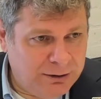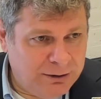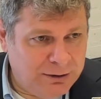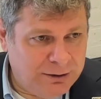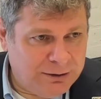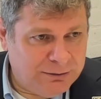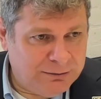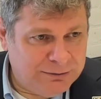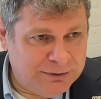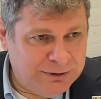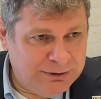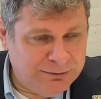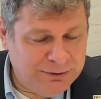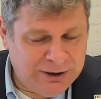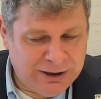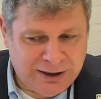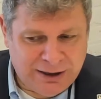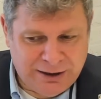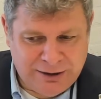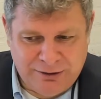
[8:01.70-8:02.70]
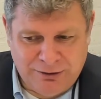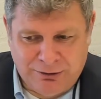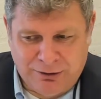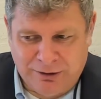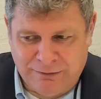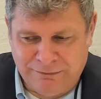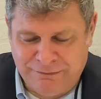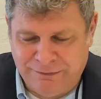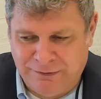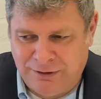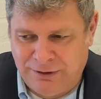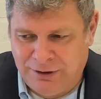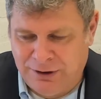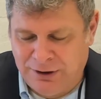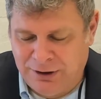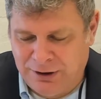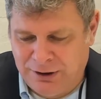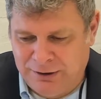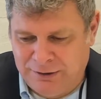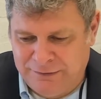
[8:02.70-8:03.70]
We had an
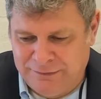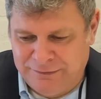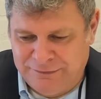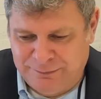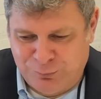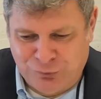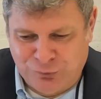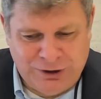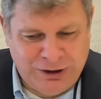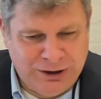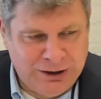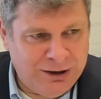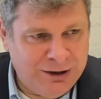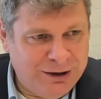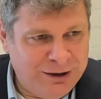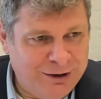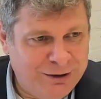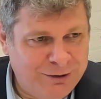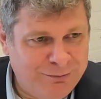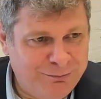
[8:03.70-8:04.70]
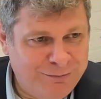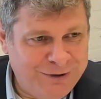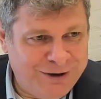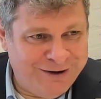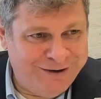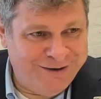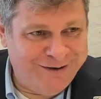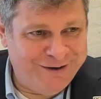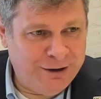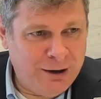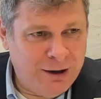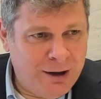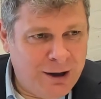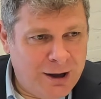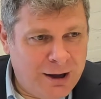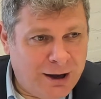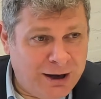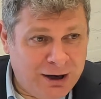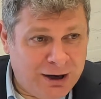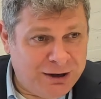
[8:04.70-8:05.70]
awful spring.
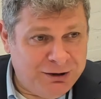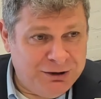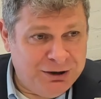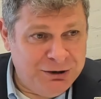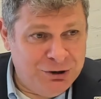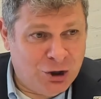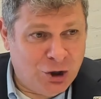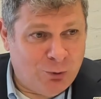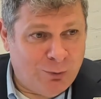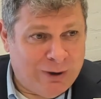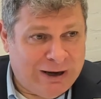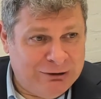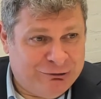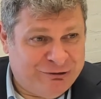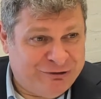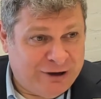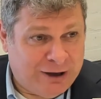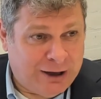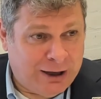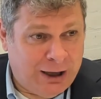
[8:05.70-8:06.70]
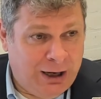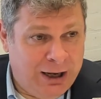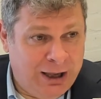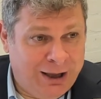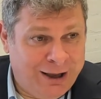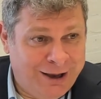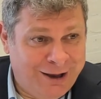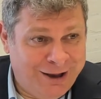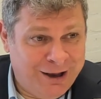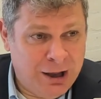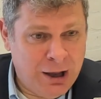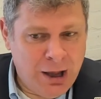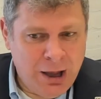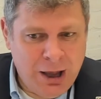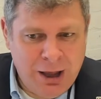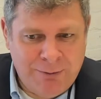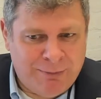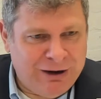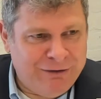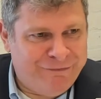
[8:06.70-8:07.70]
Yeah. I didn't go outside.
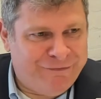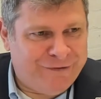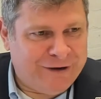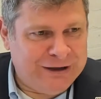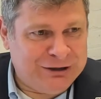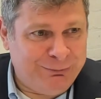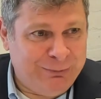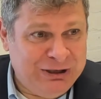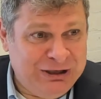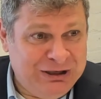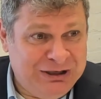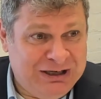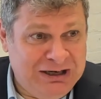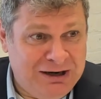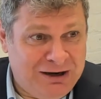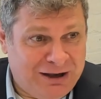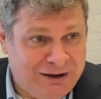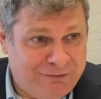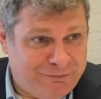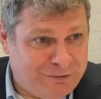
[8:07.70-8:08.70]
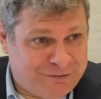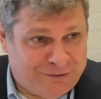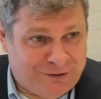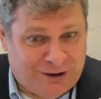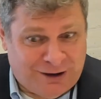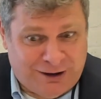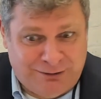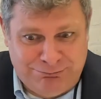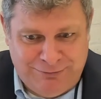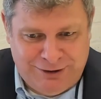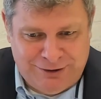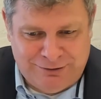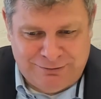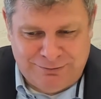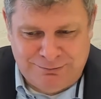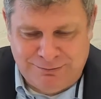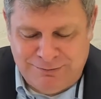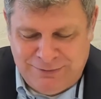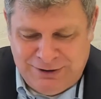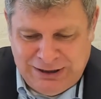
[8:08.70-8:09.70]
My vitamin D levels are
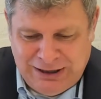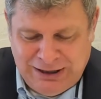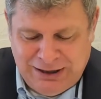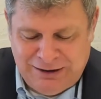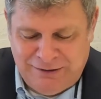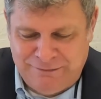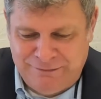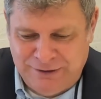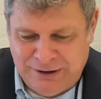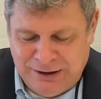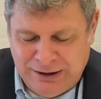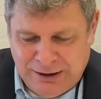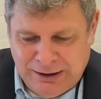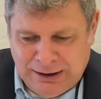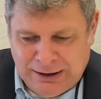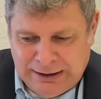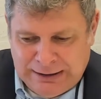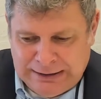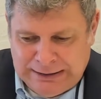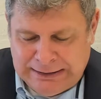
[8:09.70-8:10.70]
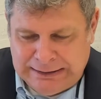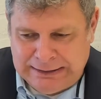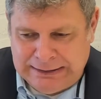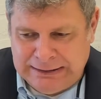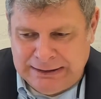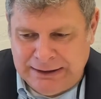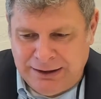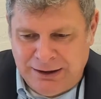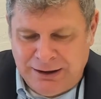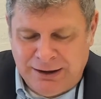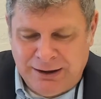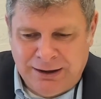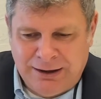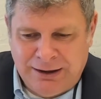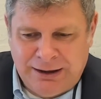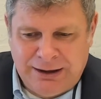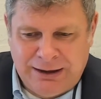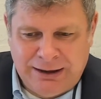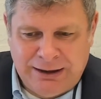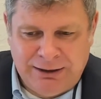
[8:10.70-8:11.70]
negative. But
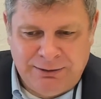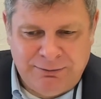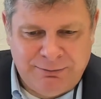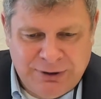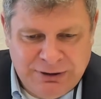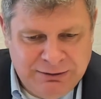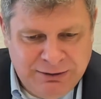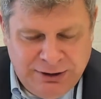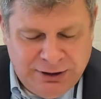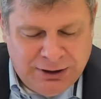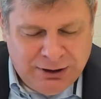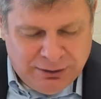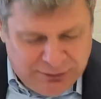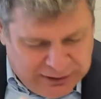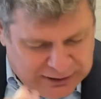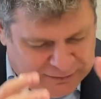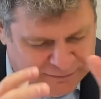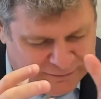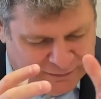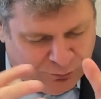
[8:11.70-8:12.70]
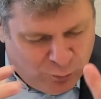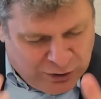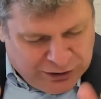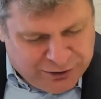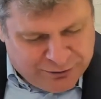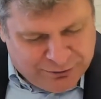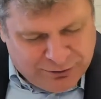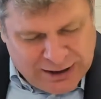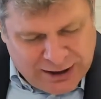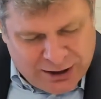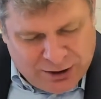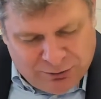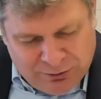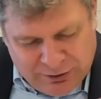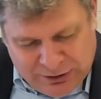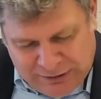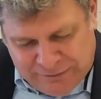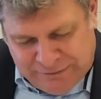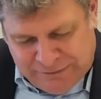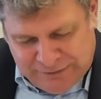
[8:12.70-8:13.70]
it's weather now
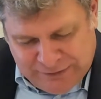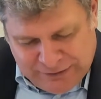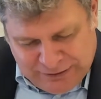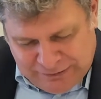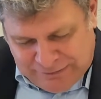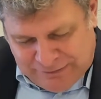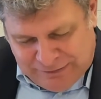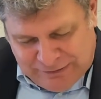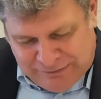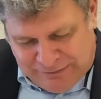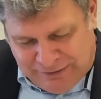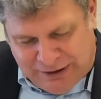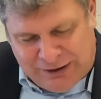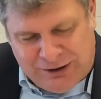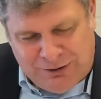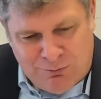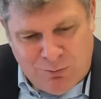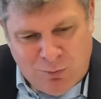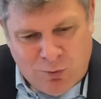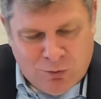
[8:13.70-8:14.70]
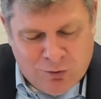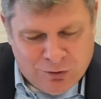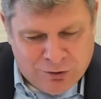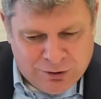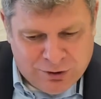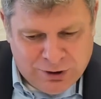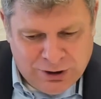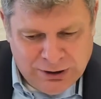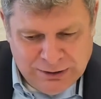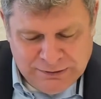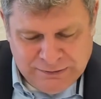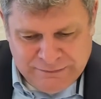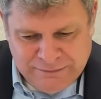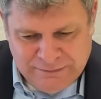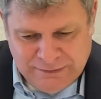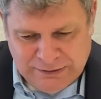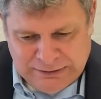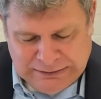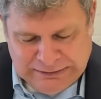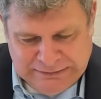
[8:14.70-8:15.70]
is getting more
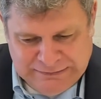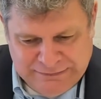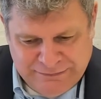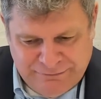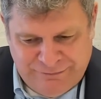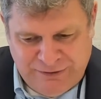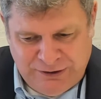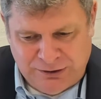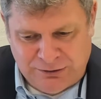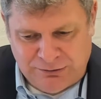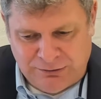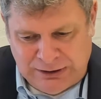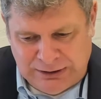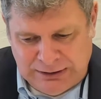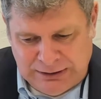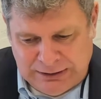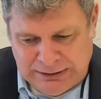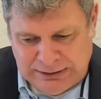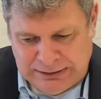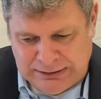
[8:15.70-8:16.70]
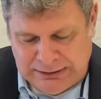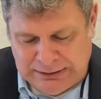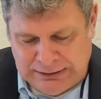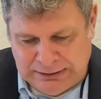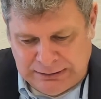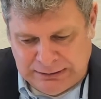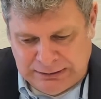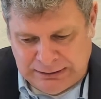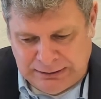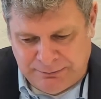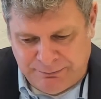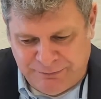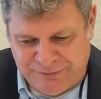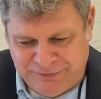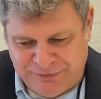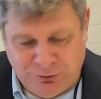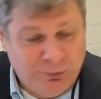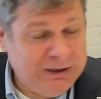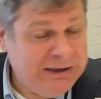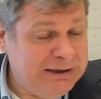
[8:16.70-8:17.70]
severe, and
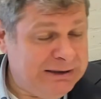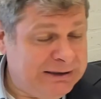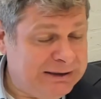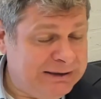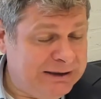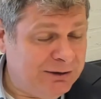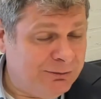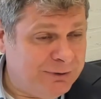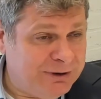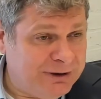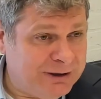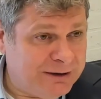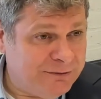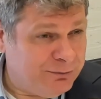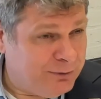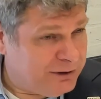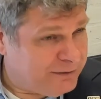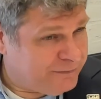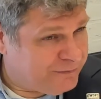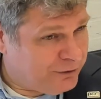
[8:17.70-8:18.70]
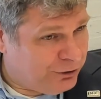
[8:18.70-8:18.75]
so we need to deal with that as well.